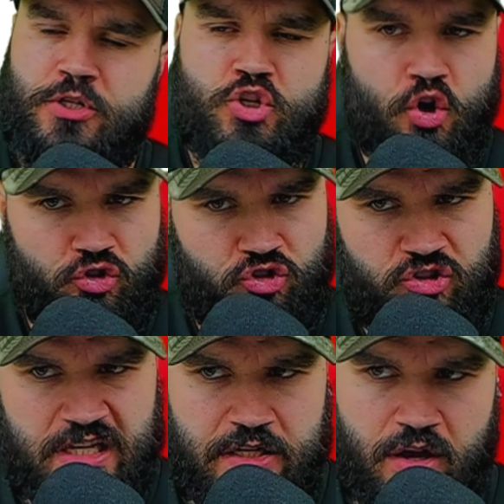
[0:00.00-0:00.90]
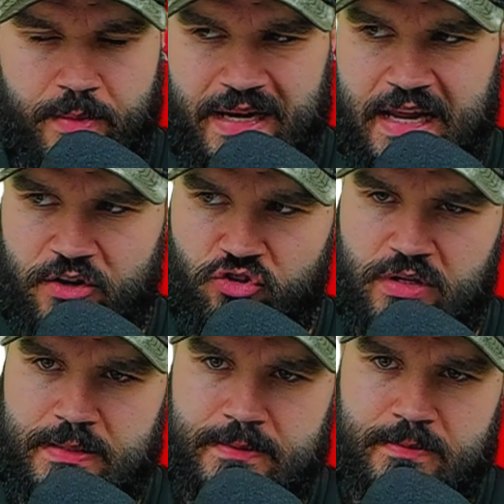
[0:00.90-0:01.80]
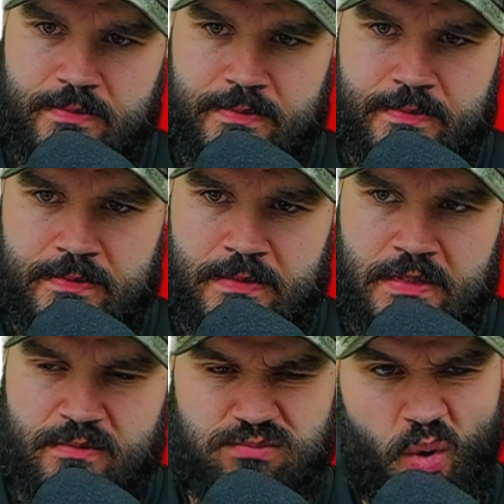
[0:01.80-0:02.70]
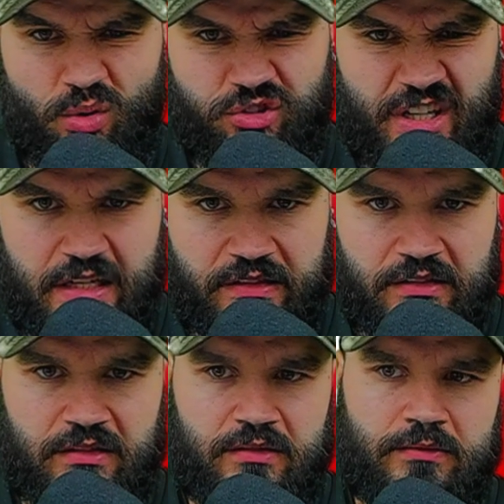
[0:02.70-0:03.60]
guts, determination, ballsiness,